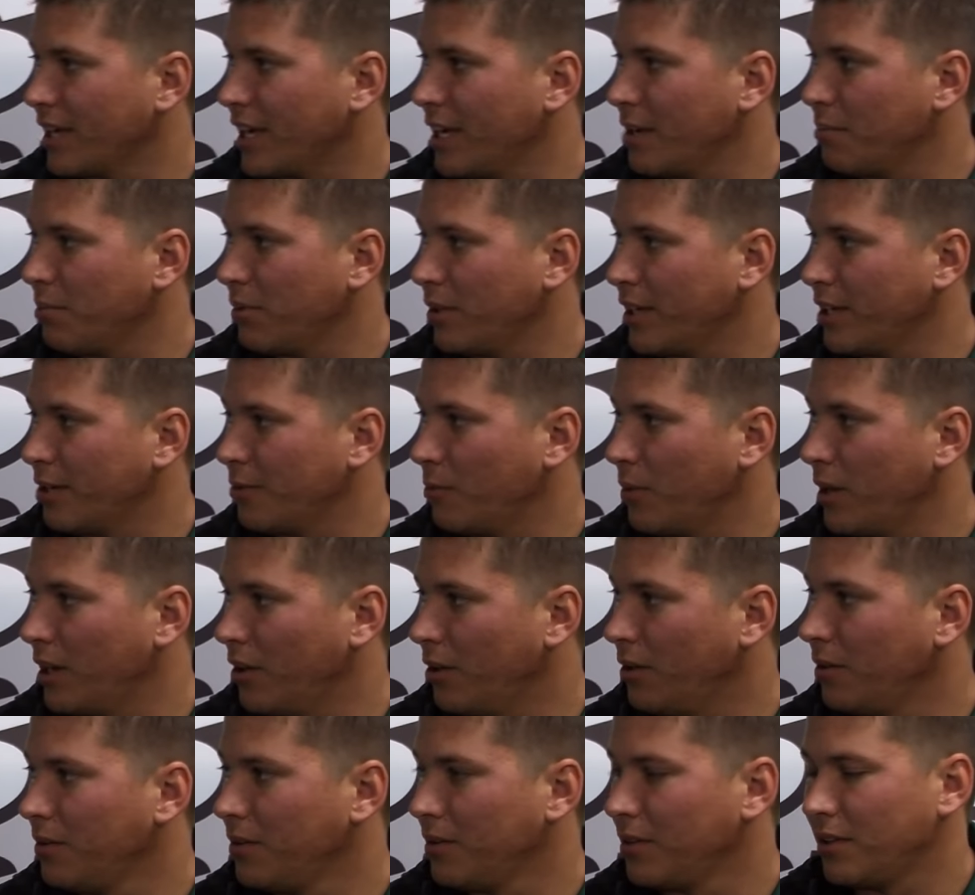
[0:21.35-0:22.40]
gate playing
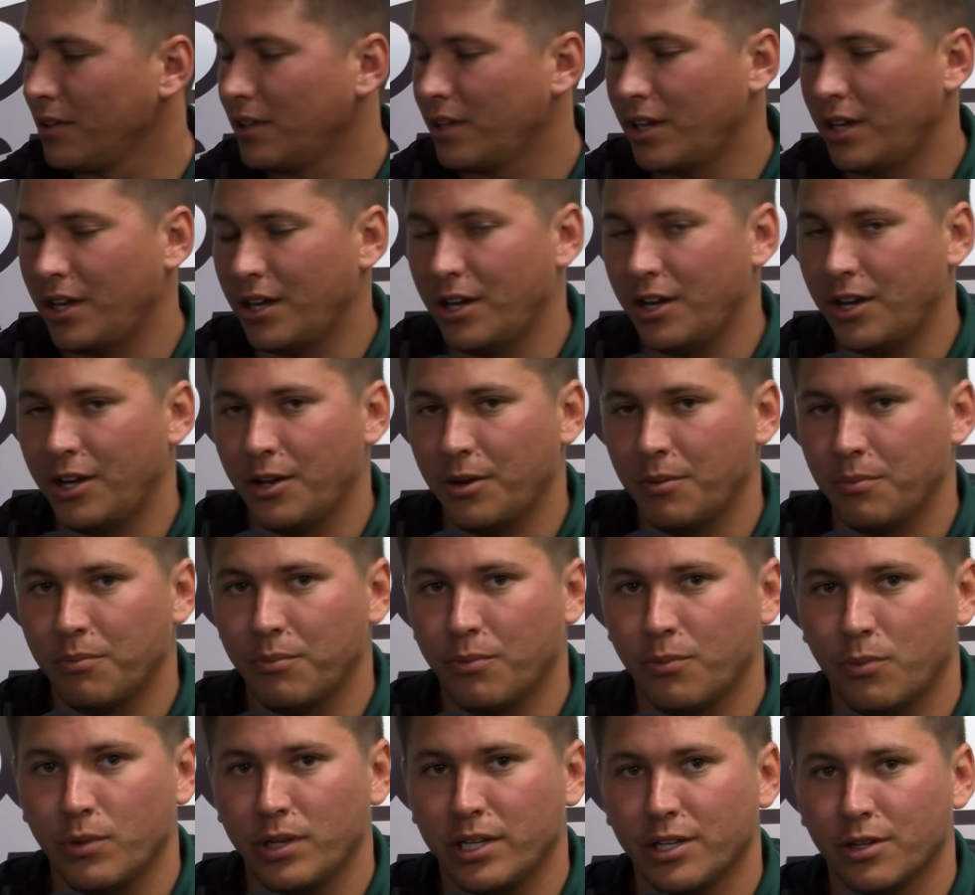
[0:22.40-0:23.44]
well. Um,
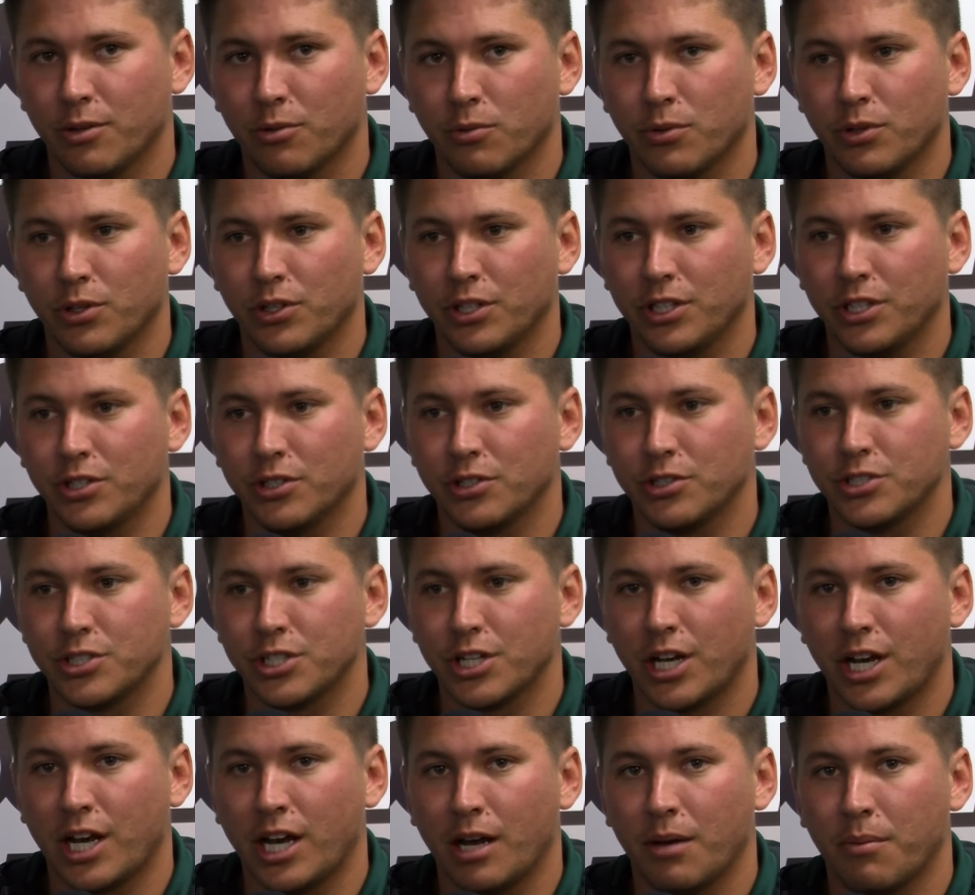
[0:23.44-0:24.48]
we did a really good
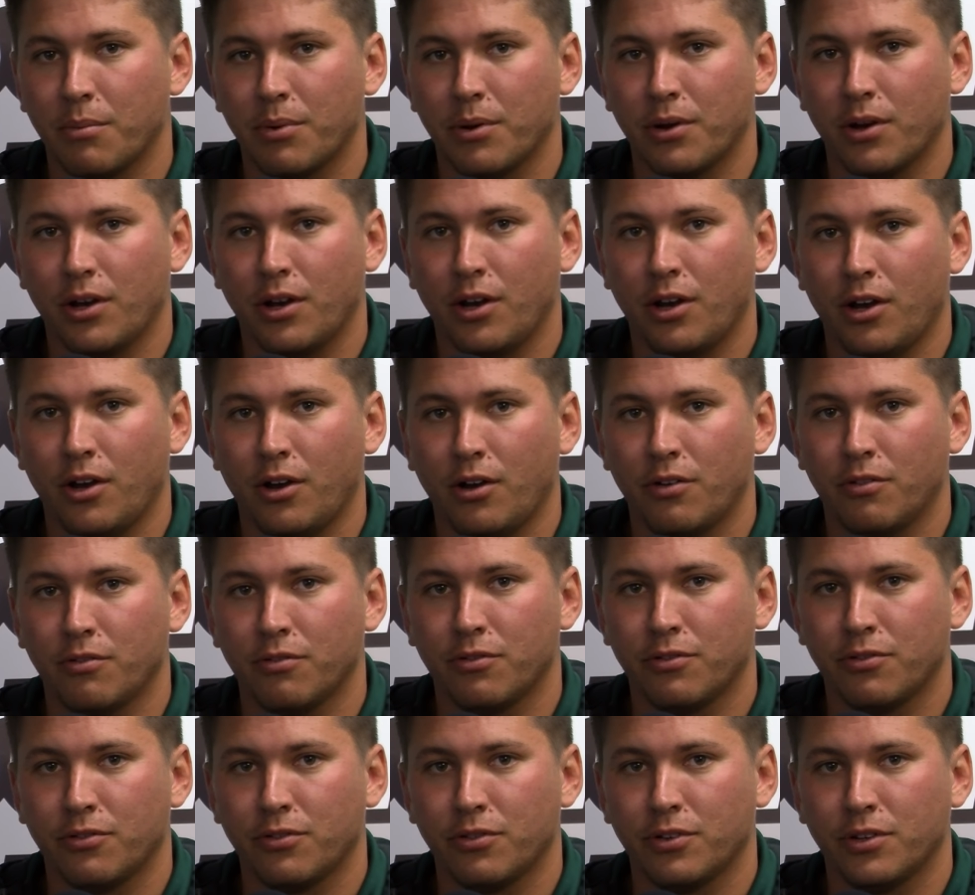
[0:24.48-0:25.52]
job
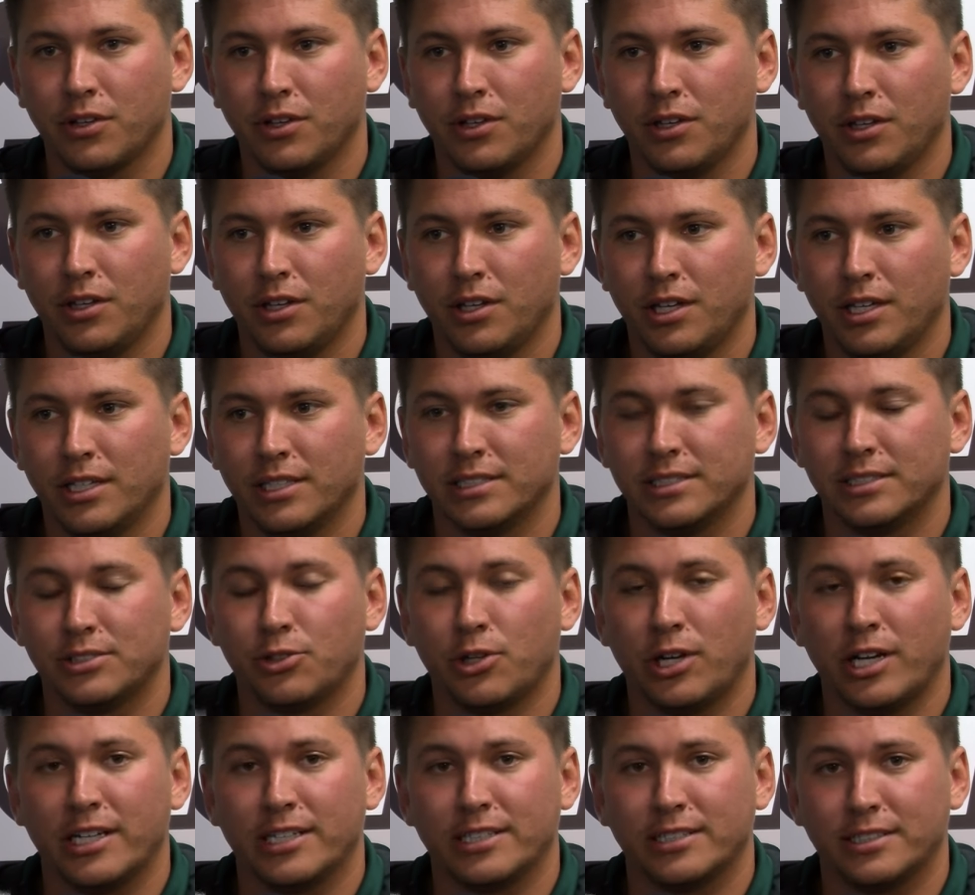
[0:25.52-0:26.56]
of
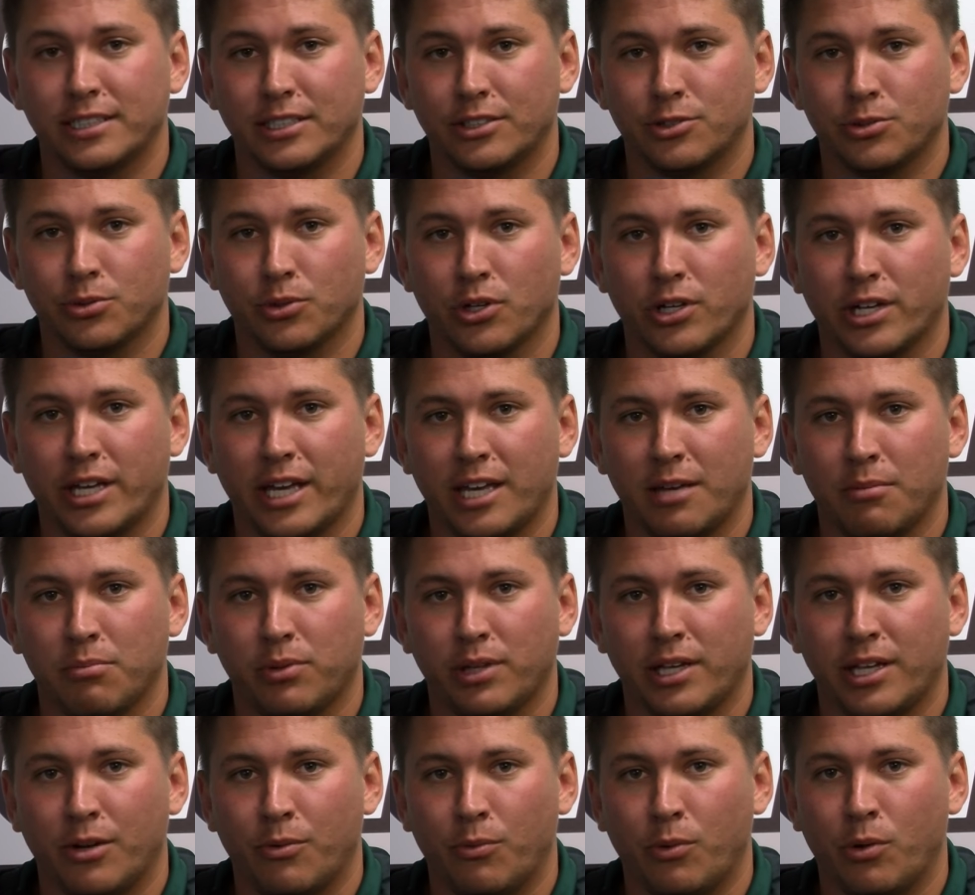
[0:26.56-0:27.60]
trying to stick to our game
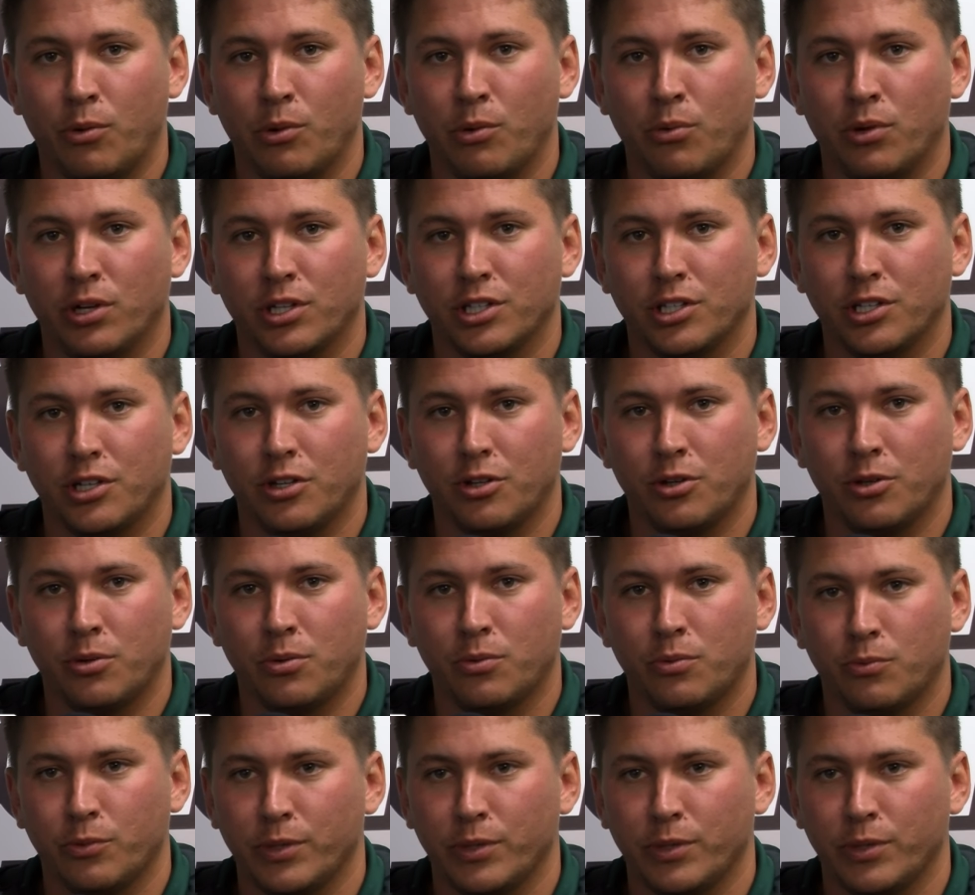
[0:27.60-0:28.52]
plan and what we wanted to do.